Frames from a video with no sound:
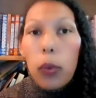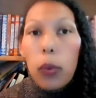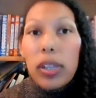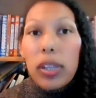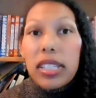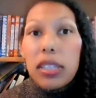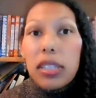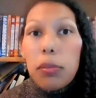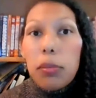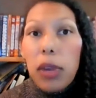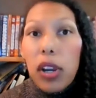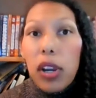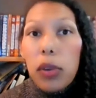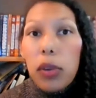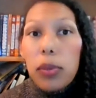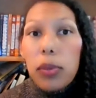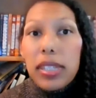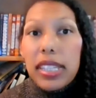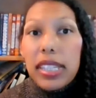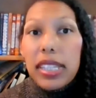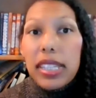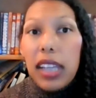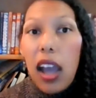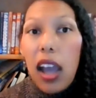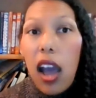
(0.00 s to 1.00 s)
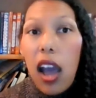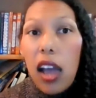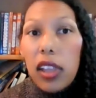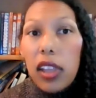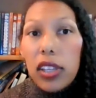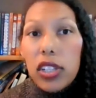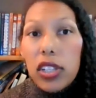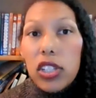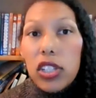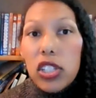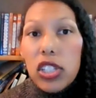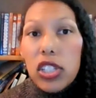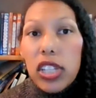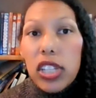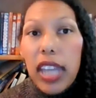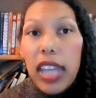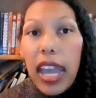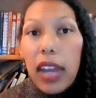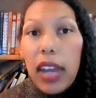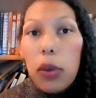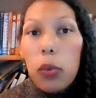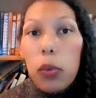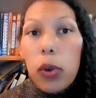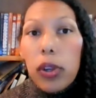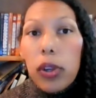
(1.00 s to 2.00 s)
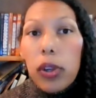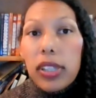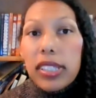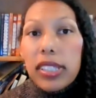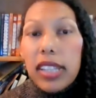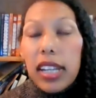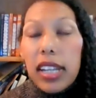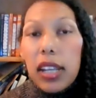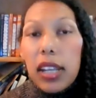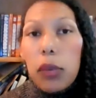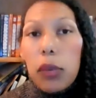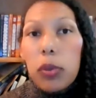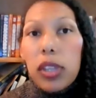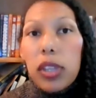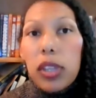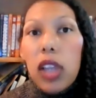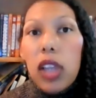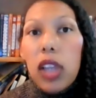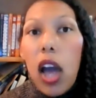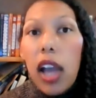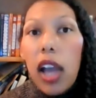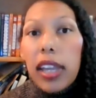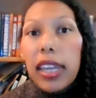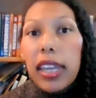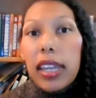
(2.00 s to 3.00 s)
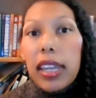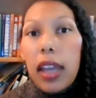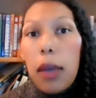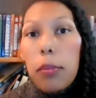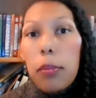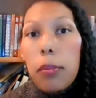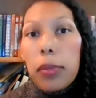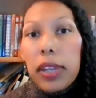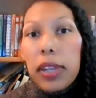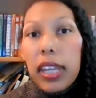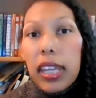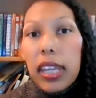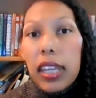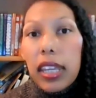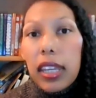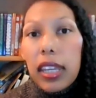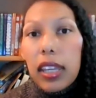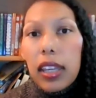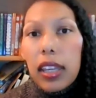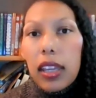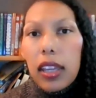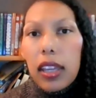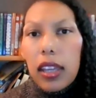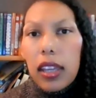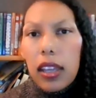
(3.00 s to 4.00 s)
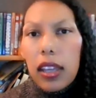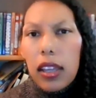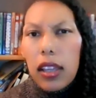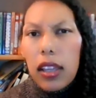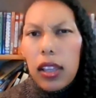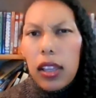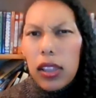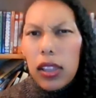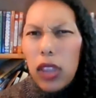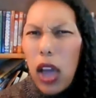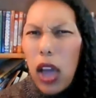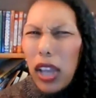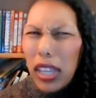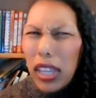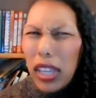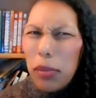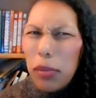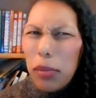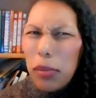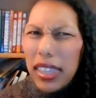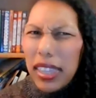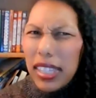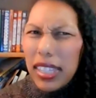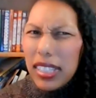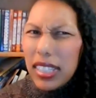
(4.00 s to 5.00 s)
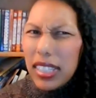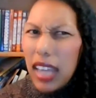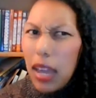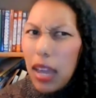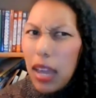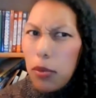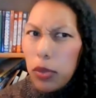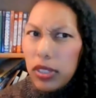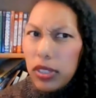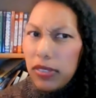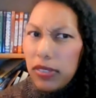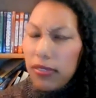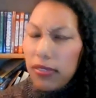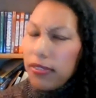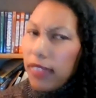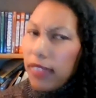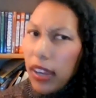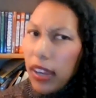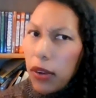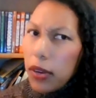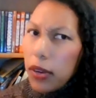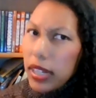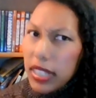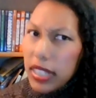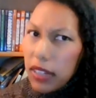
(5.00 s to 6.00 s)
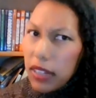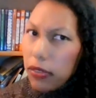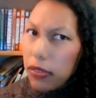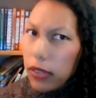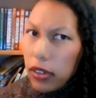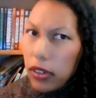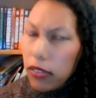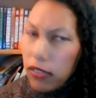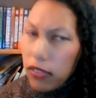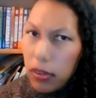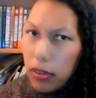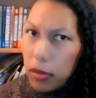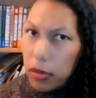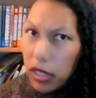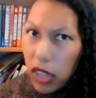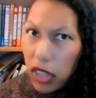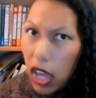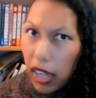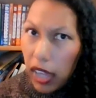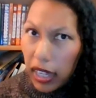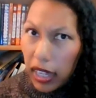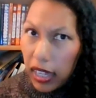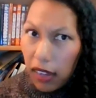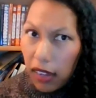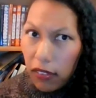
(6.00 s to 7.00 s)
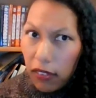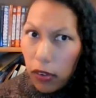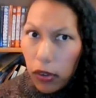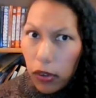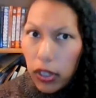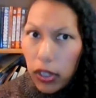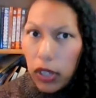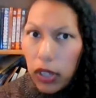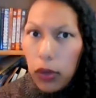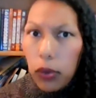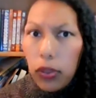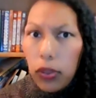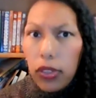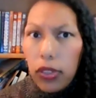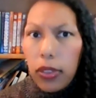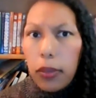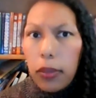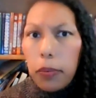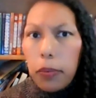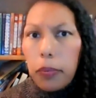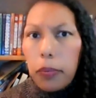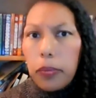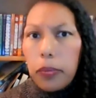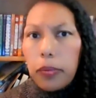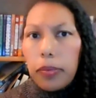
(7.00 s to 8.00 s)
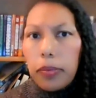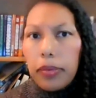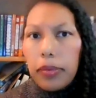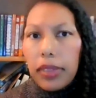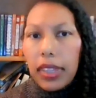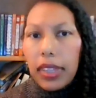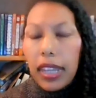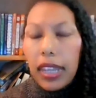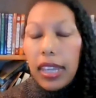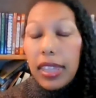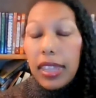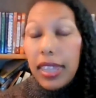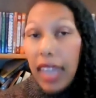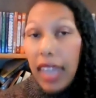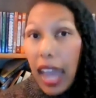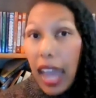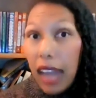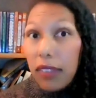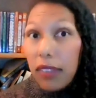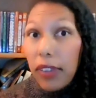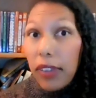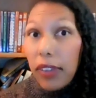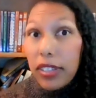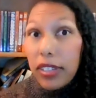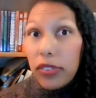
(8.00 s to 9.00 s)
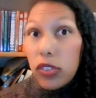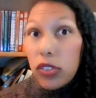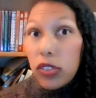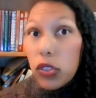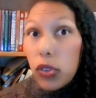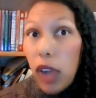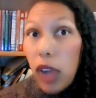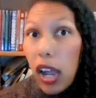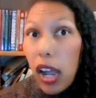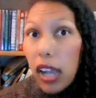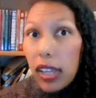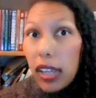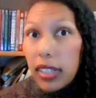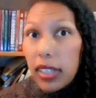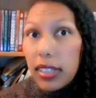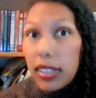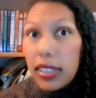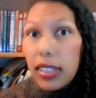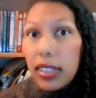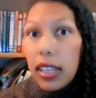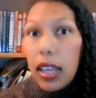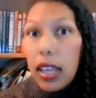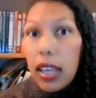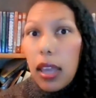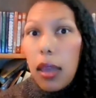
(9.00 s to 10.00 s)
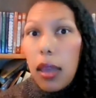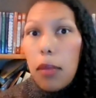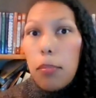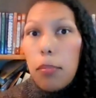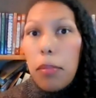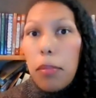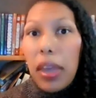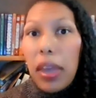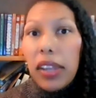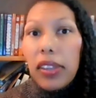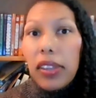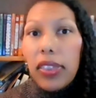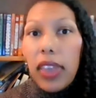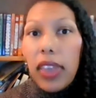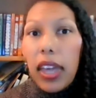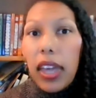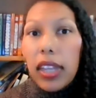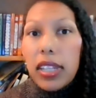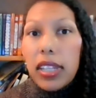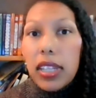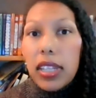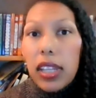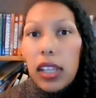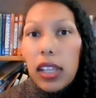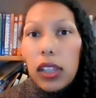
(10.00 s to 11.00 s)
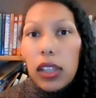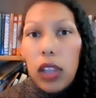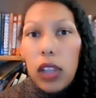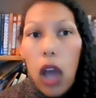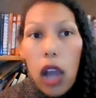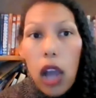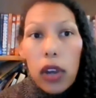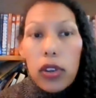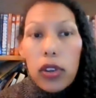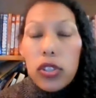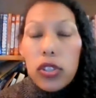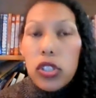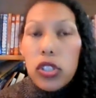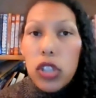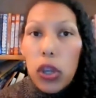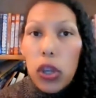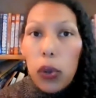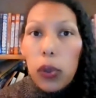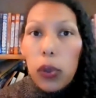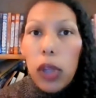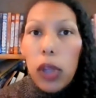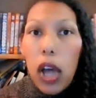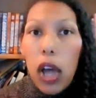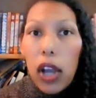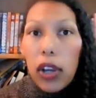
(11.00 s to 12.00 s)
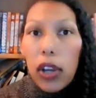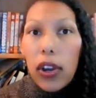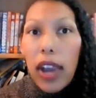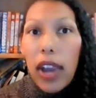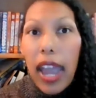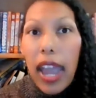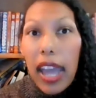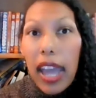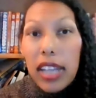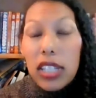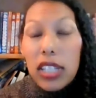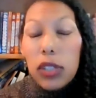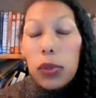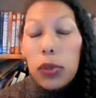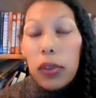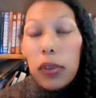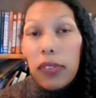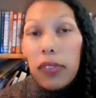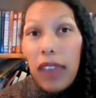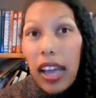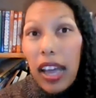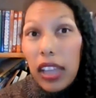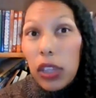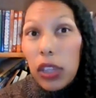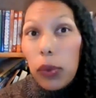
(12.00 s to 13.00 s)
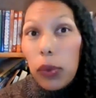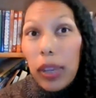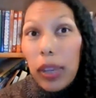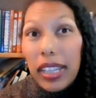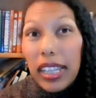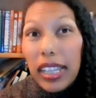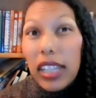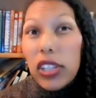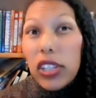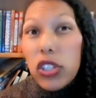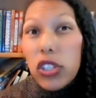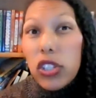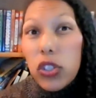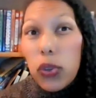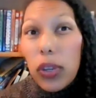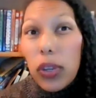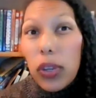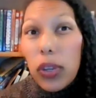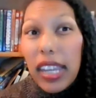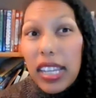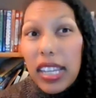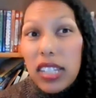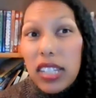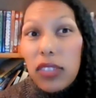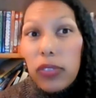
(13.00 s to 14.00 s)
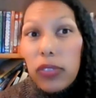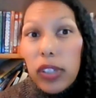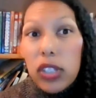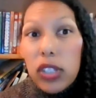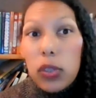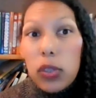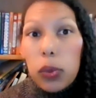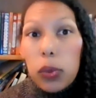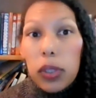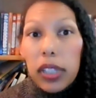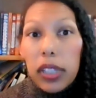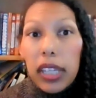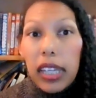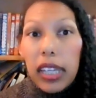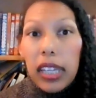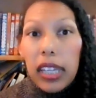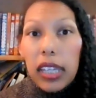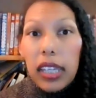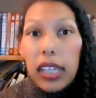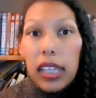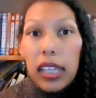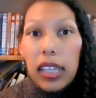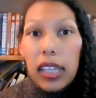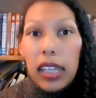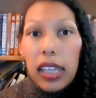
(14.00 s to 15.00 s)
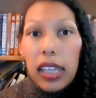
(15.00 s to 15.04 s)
When Simard was in college, she had a work study with a logging company. Logging by this time was very different from the logging of her youth. The advent of trucks meant that loggers no longer had to evaluate each tree individually.